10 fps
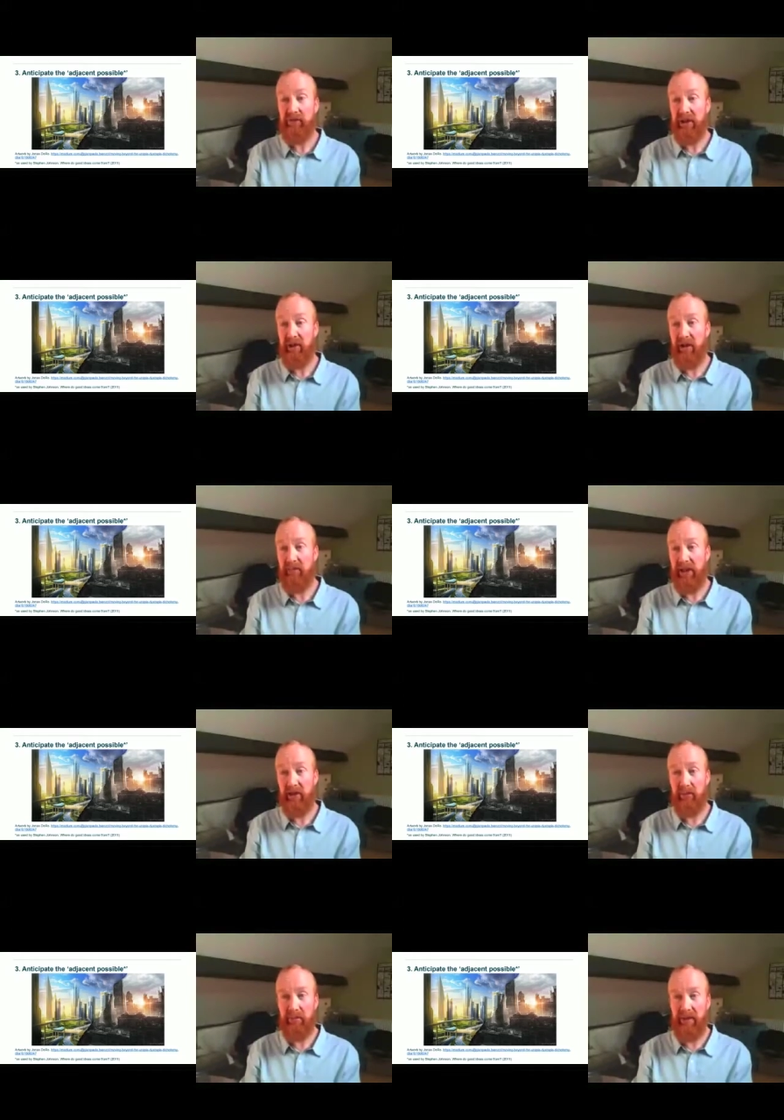in global
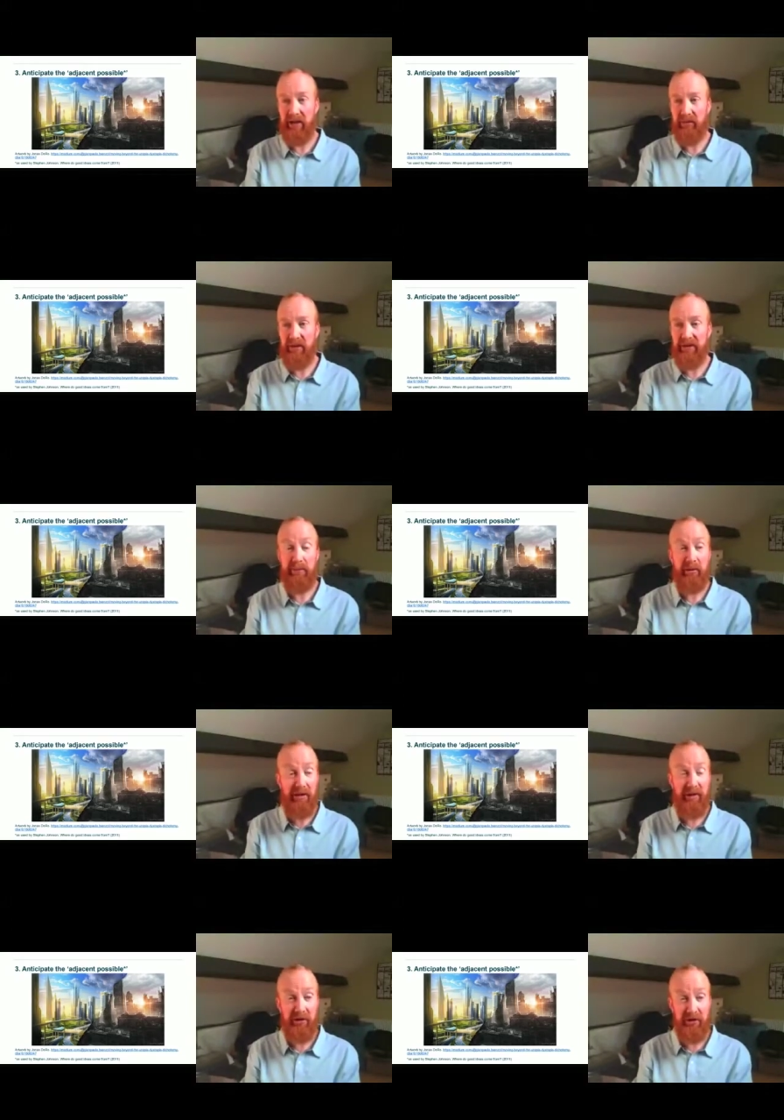economic power,
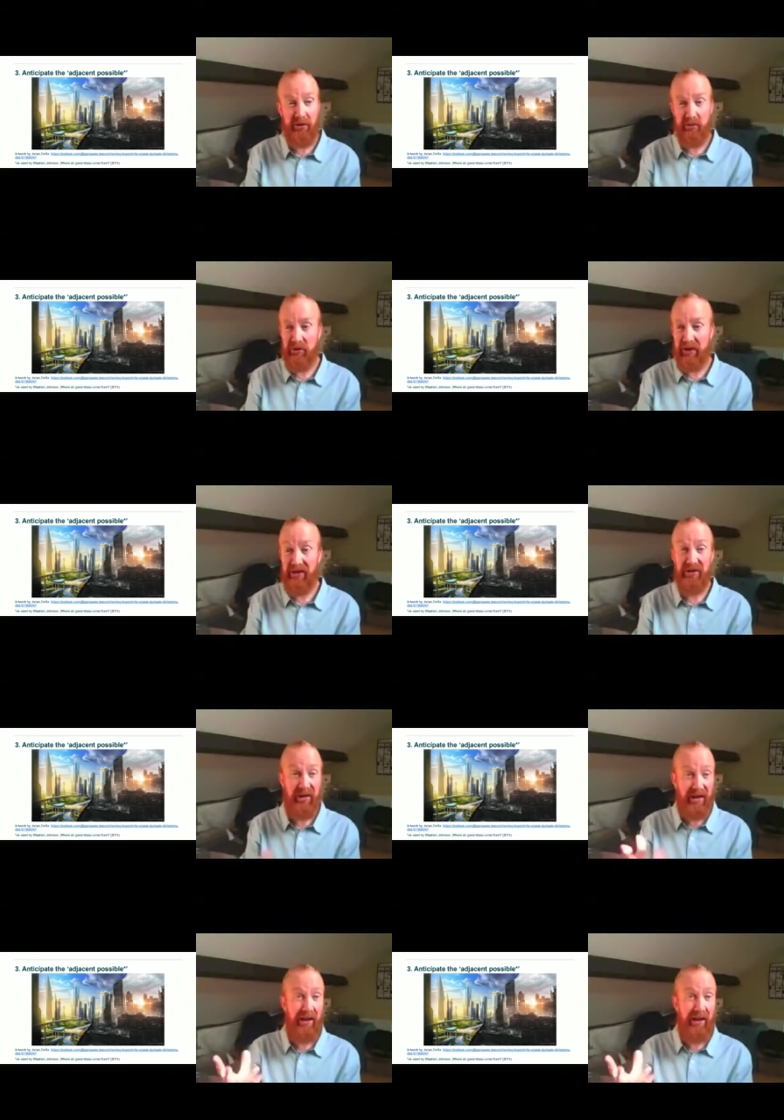demographic and social change,